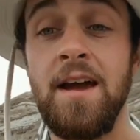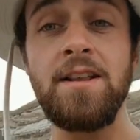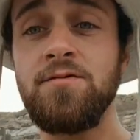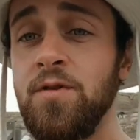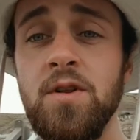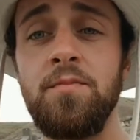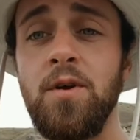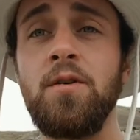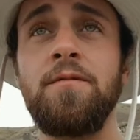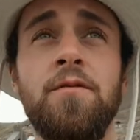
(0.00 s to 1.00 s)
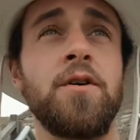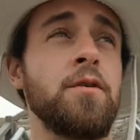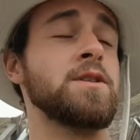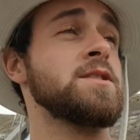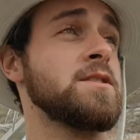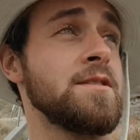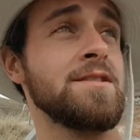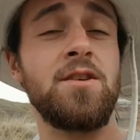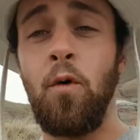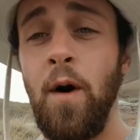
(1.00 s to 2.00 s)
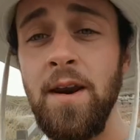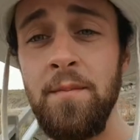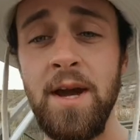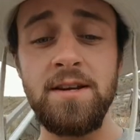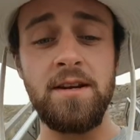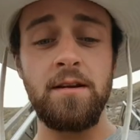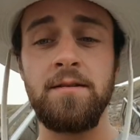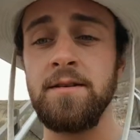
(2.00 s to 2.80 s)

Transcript: It's really beautiful though, it's quite amazing.